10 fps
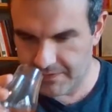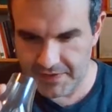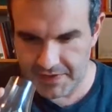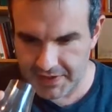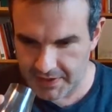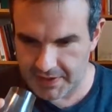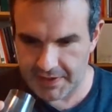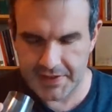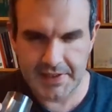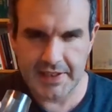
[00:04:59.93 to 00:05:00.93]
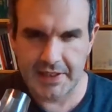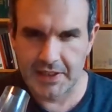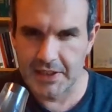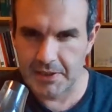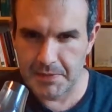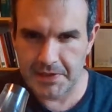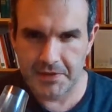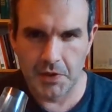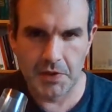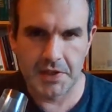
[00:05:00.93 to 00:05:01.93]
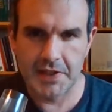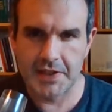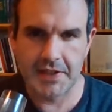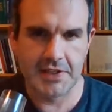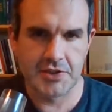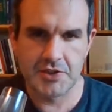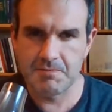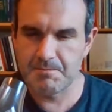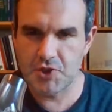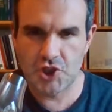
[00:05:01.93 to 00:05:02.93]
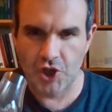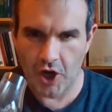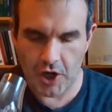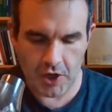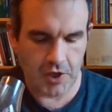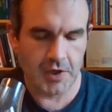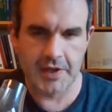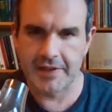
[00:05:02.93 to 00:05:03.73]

vanillas and a little bit of coconut and char